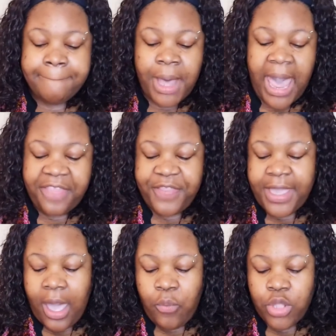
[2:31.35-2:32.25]
but I
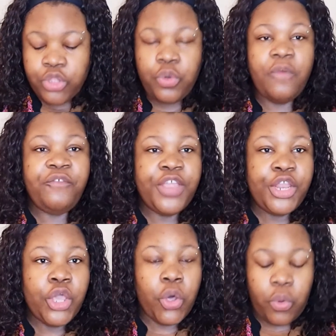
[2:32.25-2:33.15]
think I will do a
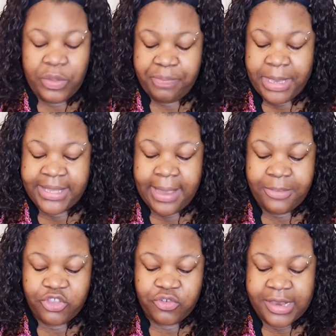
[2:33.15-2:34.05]
video with me
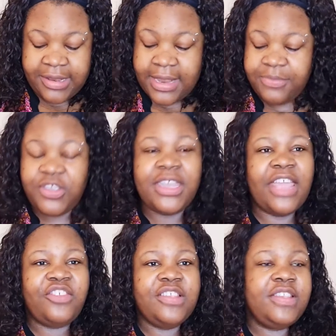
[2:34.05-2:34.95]
demonstrating them so you can
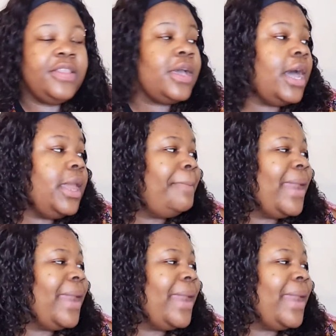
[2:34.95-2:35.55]
actually see the color.